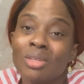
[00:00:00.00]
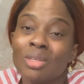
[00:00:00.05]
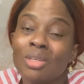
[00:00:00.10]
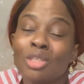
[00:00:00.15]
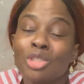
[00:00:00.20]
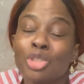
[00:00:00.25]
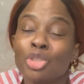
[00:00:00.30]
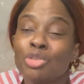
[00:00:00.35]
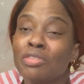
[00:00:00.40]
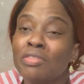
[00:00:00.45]

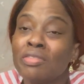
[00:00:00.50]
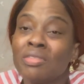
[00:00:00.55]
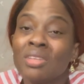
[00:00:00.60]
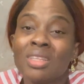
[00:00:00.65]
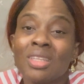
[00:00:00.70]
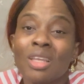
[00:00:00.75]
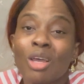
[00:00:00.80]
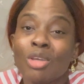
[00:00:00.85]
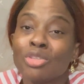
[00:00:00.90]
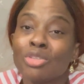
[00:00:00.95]
to
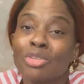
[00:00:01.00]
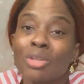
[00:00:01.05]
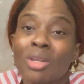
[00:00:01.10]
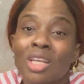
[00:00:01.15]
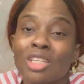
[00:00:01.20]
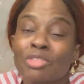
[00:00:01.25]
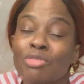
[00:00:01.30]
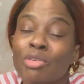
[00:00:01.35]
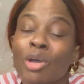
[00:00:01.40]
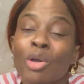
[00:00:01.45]

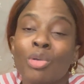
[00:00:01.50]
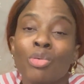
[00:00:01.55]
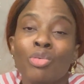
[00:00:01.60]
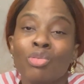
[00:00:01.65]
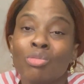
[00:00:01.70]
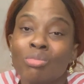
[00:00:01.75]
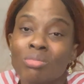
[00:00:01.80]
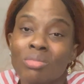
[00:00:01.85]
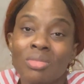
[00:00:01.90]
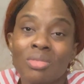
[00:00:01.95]
$15,000 for a
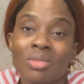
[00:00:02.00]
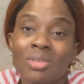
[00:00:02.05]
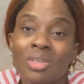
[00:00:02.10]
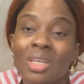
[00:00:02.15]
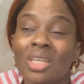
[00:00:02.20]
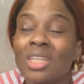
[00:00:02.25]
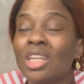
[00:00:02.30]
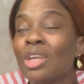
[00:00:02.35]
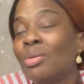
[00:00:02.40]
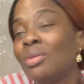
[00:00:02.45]
room
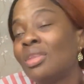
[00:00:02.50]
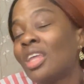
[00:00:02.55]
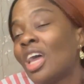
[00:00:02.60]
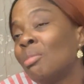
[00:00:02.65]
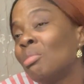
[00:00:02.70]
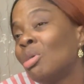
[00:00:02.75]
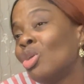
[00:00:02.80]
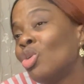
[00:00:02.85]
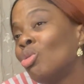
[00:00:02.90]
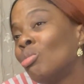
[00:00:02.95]
in a
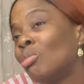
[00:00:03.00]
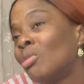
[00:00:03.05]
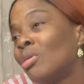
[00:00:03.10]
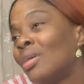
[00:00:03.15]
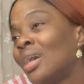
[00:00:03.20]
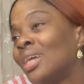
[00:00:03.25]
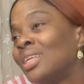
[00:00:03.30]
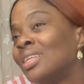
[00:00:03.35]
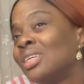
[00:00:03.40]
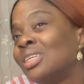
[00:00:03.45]
retirement home,
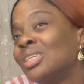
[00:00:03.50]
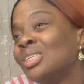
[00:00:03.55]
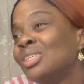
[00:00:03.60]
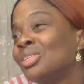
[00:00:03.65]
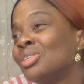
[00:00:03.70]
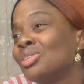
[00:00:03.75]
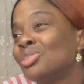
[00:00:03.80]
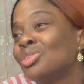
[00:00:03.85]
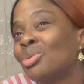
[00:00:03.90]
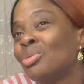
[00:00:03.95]
right?
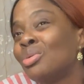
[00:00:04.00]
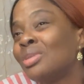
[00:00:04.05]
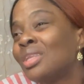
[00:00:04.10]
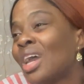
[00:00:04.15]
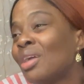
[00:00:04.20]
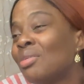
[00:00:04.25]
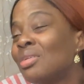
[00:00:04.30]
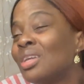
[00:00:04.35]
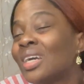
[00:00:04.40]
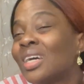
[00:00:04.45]
So
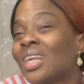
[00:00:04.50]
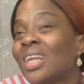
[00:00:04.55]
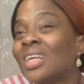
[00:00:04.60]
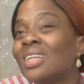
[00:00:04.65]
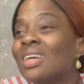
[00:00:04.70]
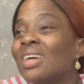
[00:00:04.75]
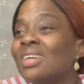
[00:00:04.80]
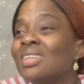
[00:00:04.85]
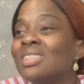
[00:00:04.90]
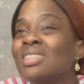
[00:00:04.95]
retiring in
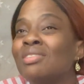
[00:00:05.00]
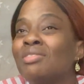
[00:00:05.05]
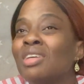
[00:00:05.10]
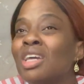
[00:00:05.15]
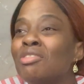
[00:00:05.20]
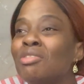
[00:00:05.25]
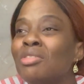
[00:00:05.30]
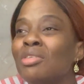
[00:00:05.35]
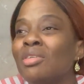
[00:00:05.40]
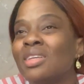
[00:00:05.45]
Canada is
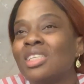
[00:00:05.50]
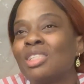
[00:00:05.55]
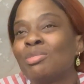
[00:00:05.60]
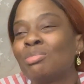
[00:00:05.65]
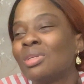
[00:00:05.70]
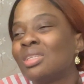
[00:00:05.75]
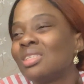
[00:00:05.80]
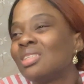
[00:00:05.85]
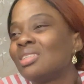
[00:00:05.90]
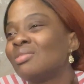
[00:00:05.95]
very, very
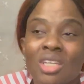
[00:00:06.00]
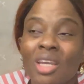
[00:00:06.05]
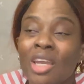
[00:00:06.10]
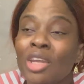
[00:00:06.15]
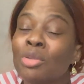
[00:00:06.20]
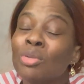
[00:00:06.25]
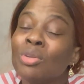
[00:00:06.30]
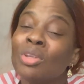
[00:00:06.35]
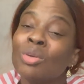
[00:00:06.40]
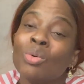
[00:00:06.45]
expensive. And
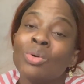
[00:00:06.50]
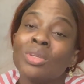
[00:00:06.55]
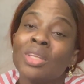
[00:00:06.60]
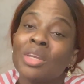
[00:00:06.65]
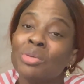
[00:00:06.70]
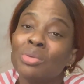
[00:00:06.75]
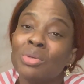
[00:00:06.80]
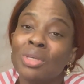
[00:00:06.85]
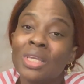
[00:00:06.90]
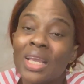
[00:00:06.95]
you know, the older
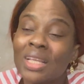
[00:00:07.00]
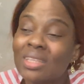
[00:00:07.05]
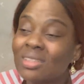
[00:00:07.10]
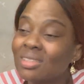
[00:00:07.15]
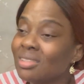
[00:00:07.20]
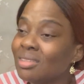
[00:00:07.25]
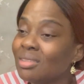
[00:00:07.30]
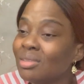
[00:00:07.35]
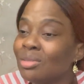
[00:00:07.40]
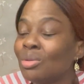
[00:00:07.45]
you get,
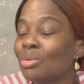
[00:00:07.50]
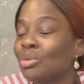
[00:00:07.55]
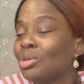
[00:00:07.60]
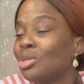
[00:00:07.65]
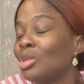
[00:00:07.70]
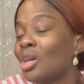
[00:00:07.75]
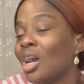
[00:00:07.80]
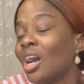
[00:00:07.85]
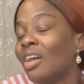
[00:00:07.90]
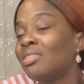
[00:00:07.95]
you know, you
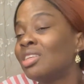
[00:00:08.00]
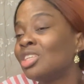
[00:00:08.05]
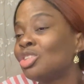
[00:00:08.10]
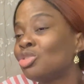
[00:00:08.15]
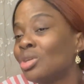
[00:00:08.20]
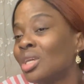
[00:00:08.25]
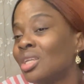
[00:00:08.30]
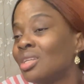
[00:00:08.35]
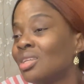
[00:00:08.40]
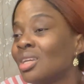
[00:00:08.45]
don't have the
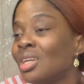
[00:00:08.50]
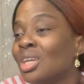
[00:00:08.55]
strength.